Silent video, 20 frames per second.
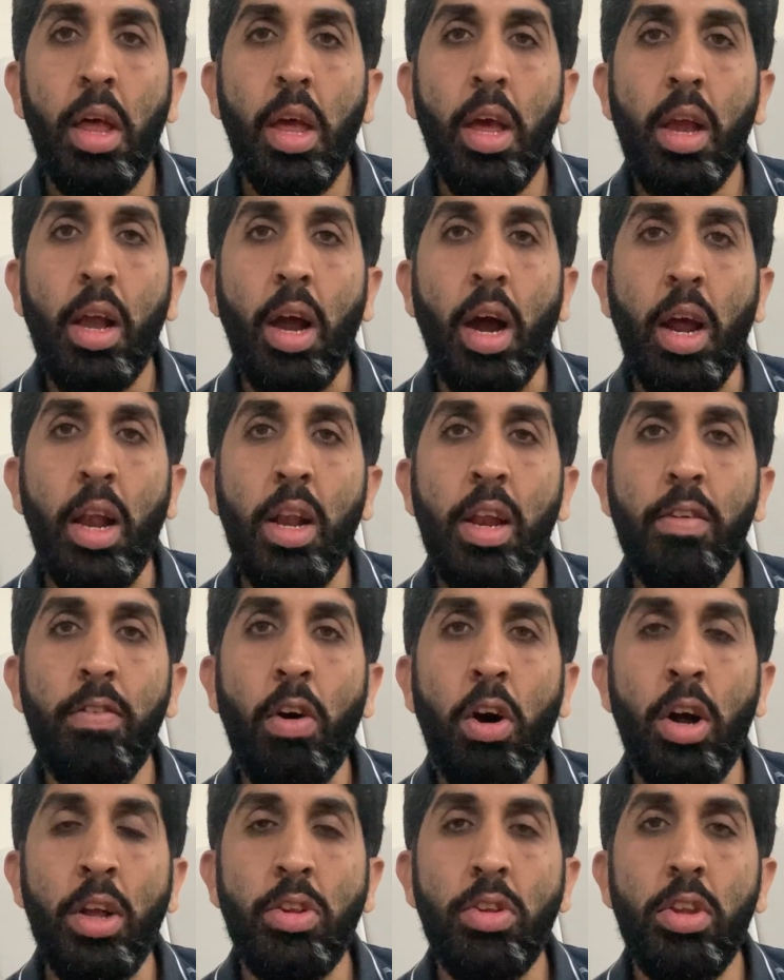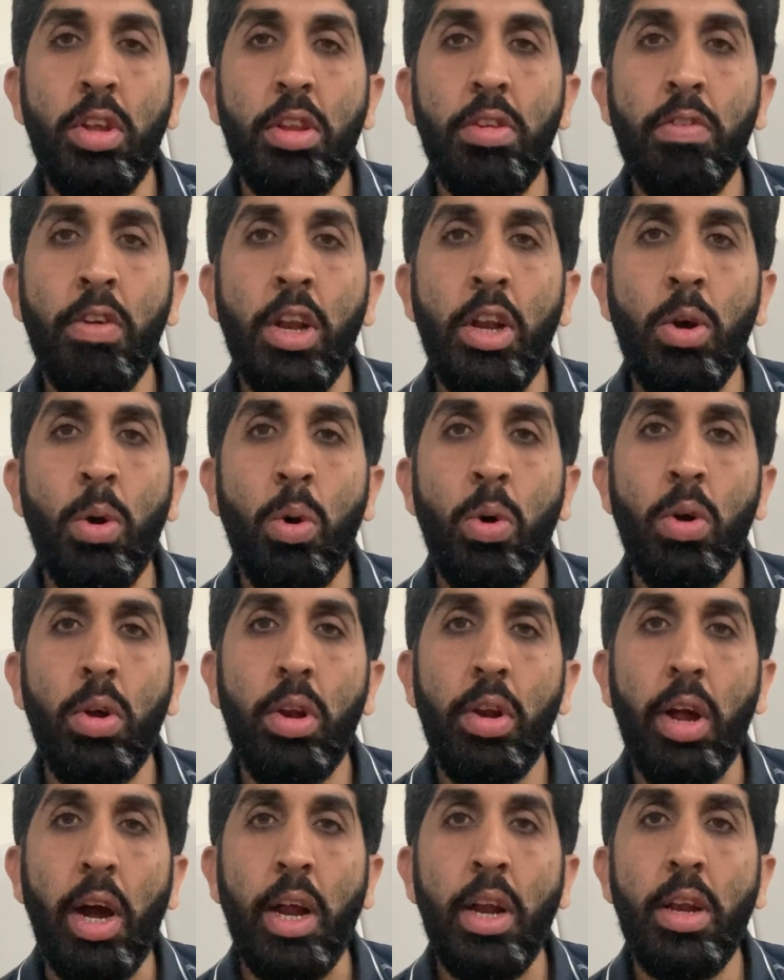Kindly watch this video
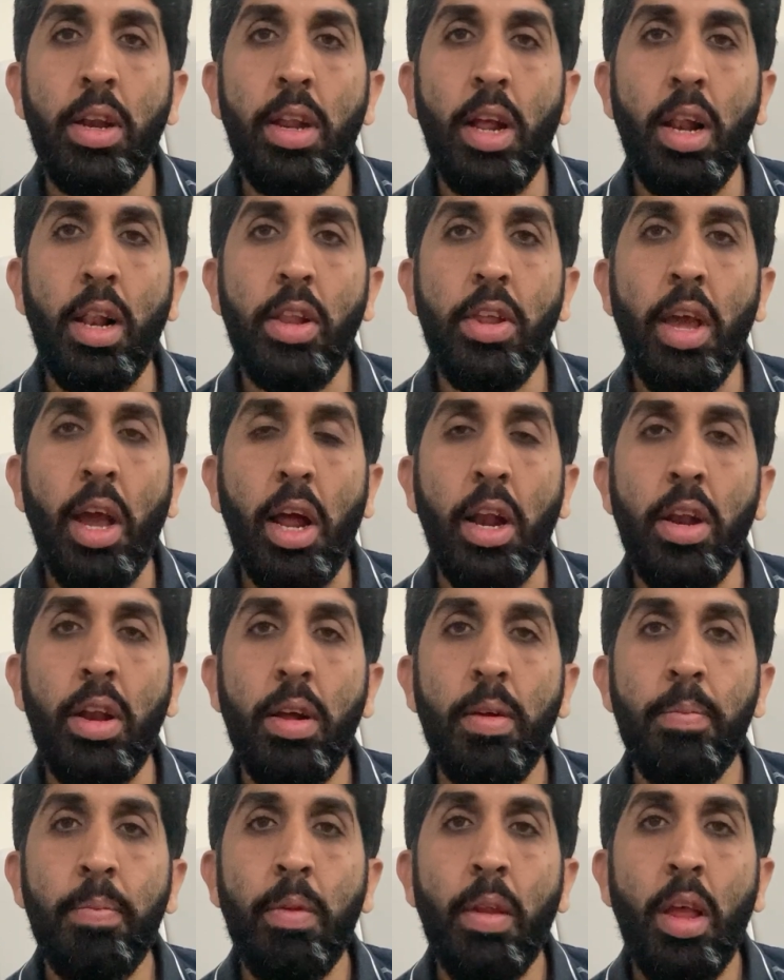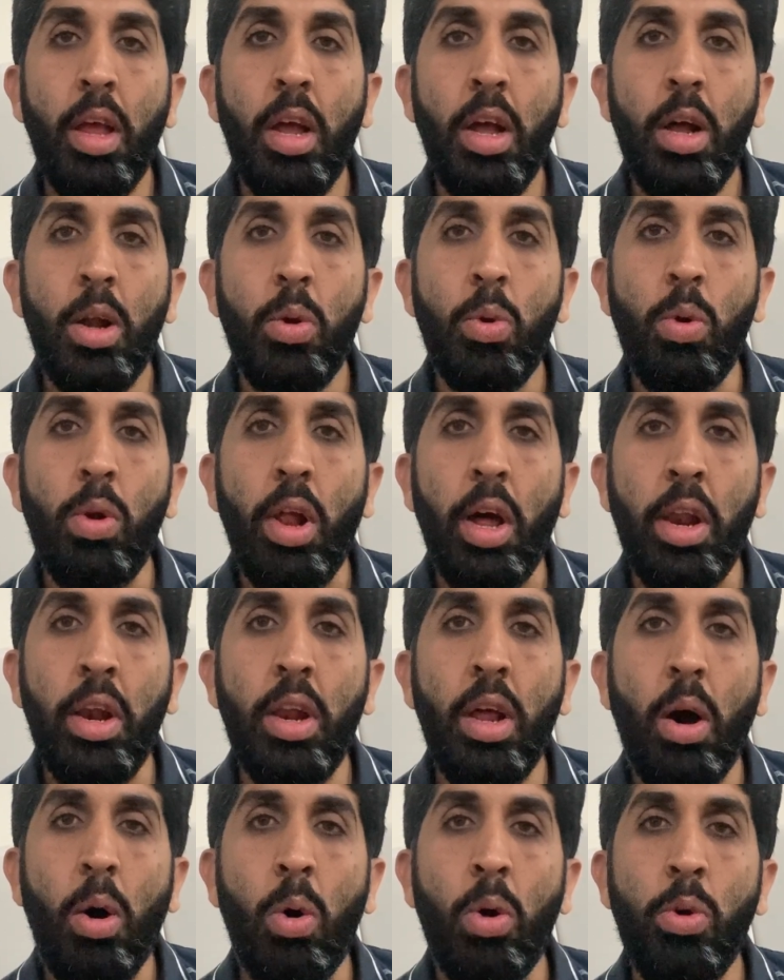right till the end to learn
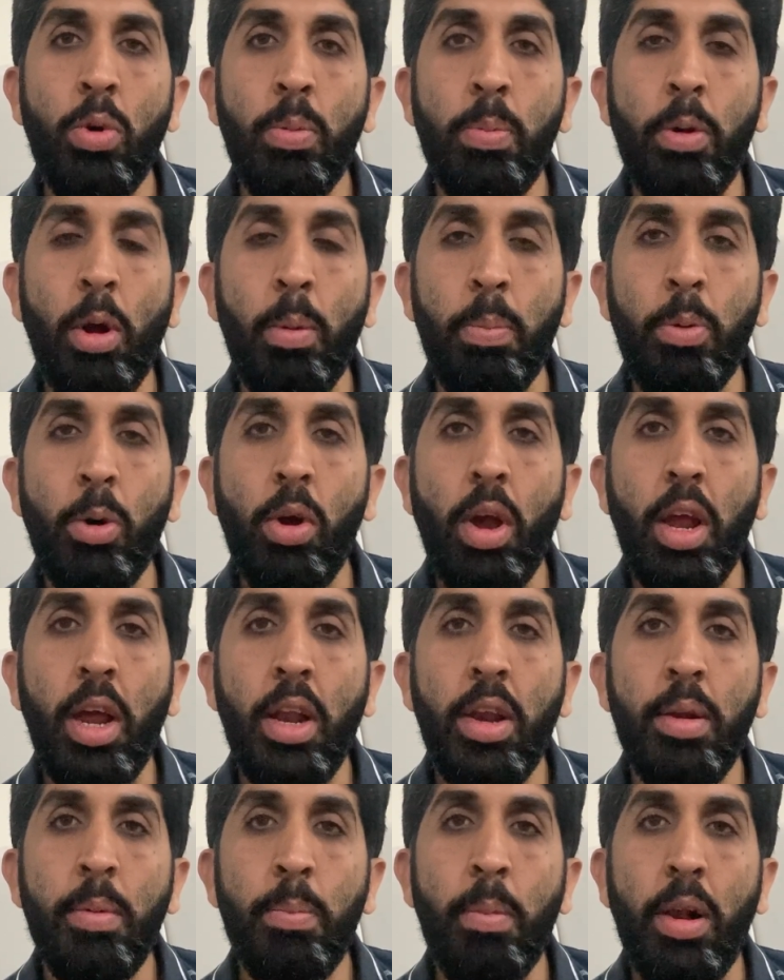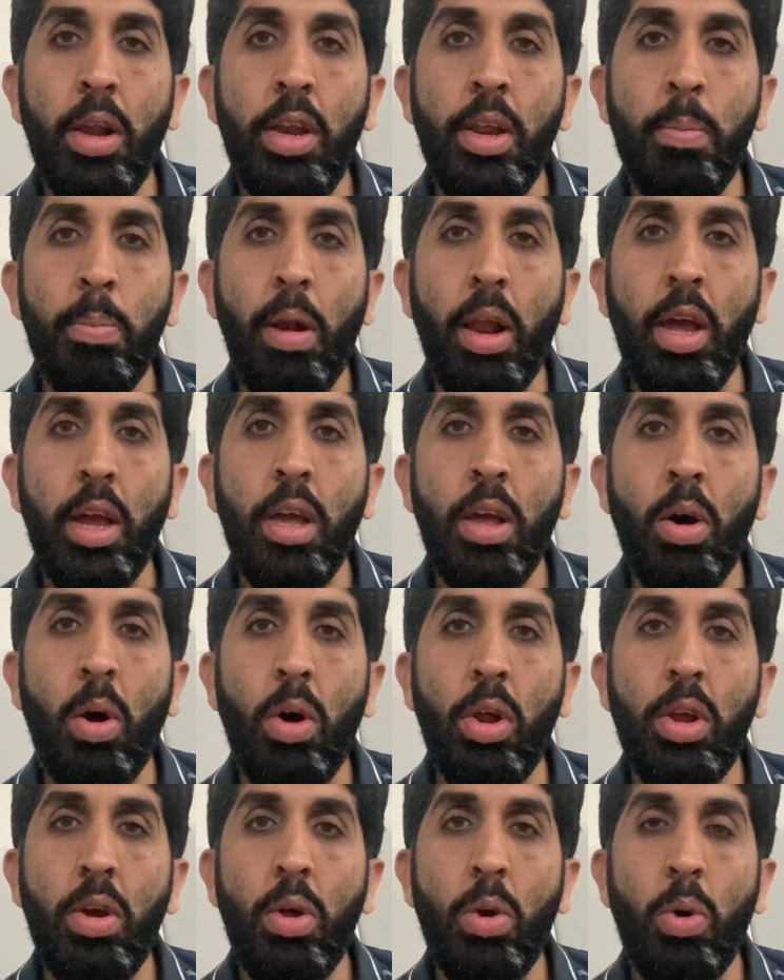how to propagate, multiply or
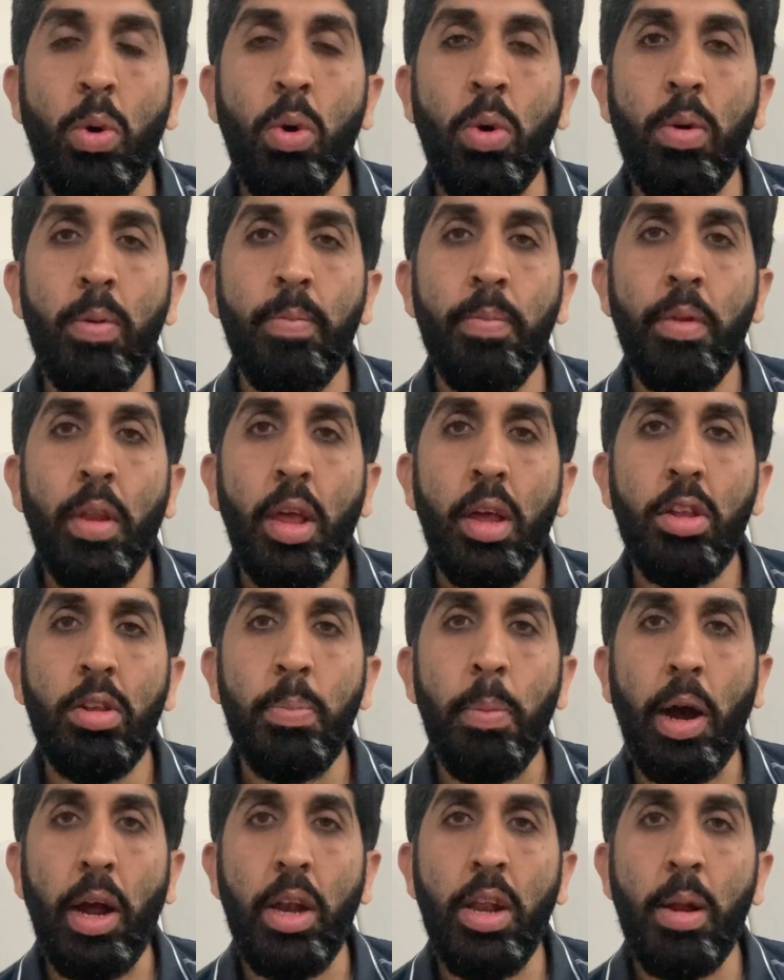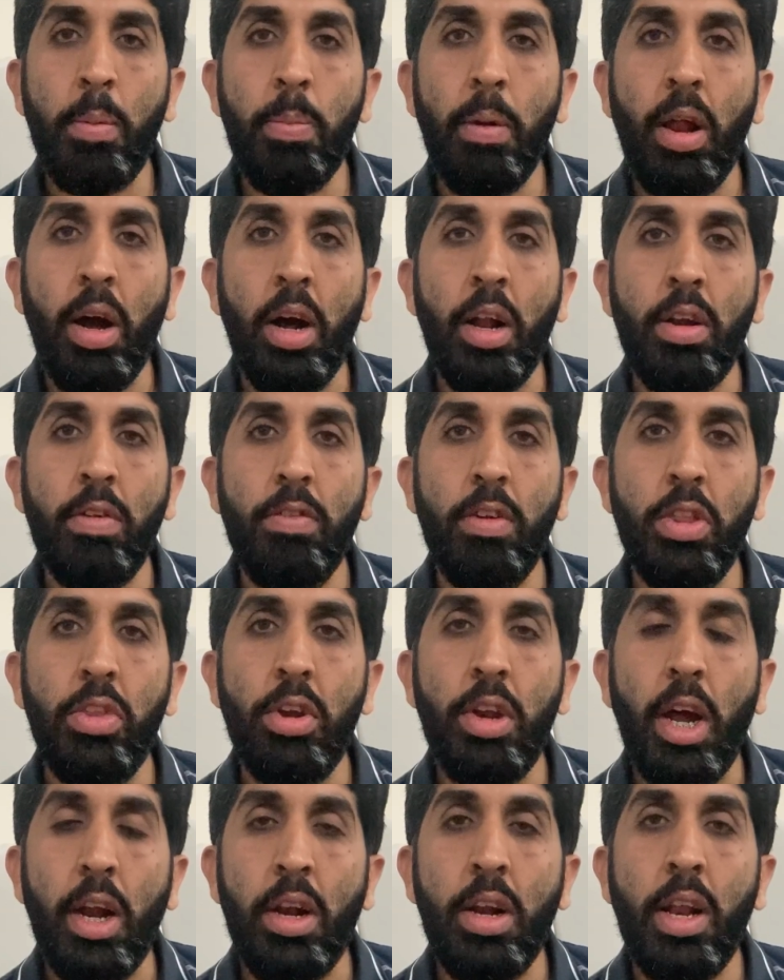grow spider plant with
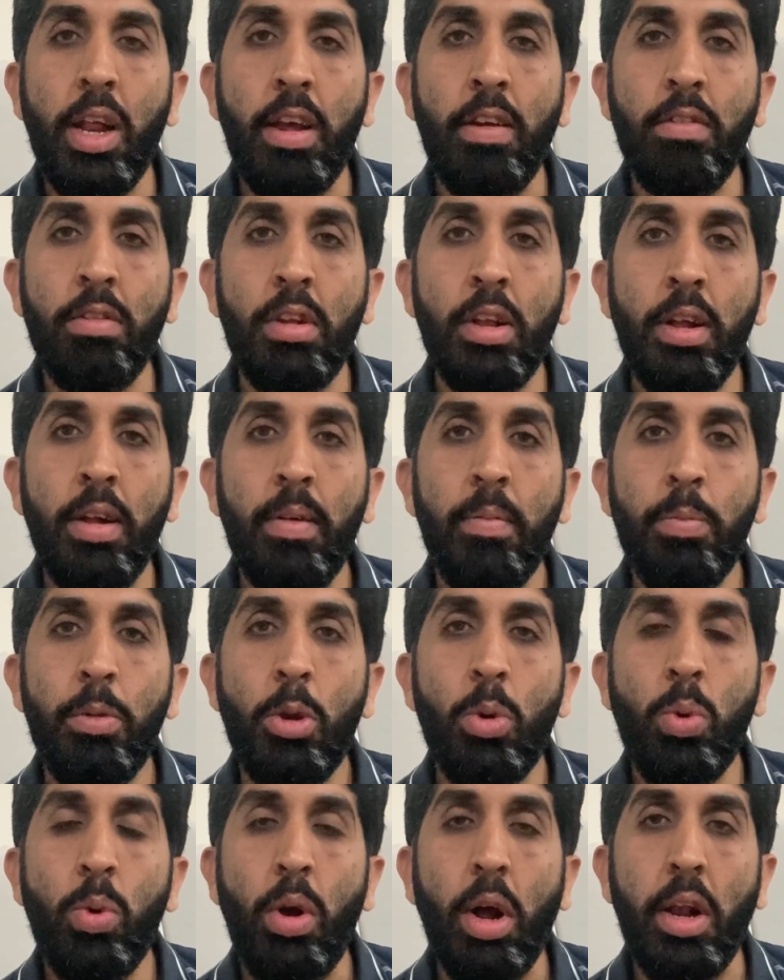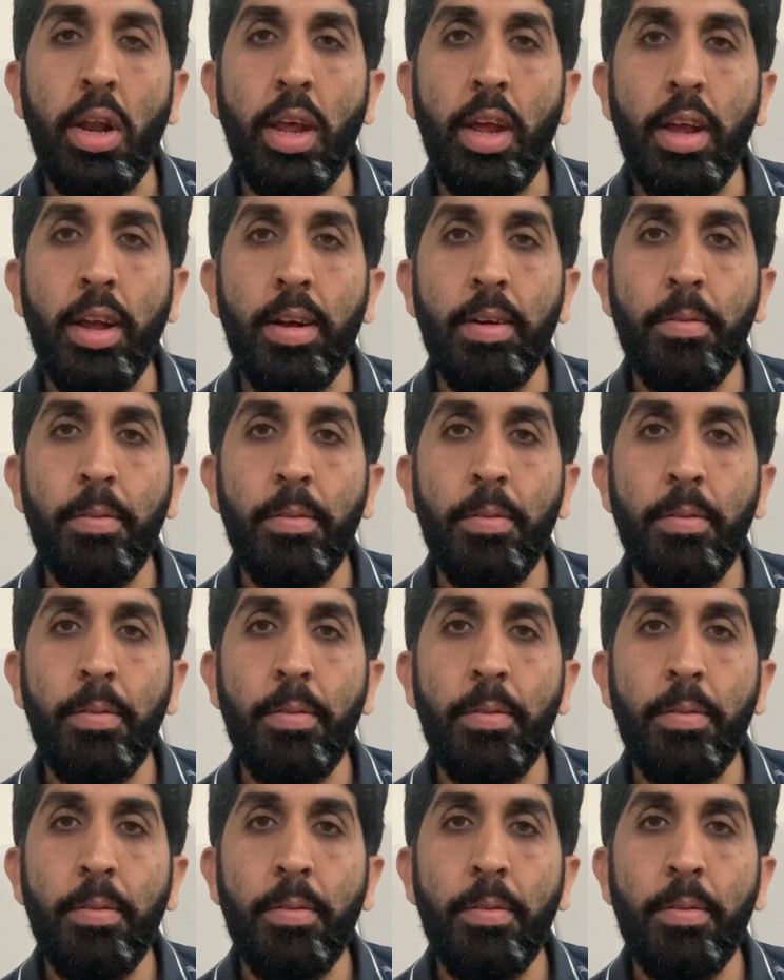red leaves through cutting.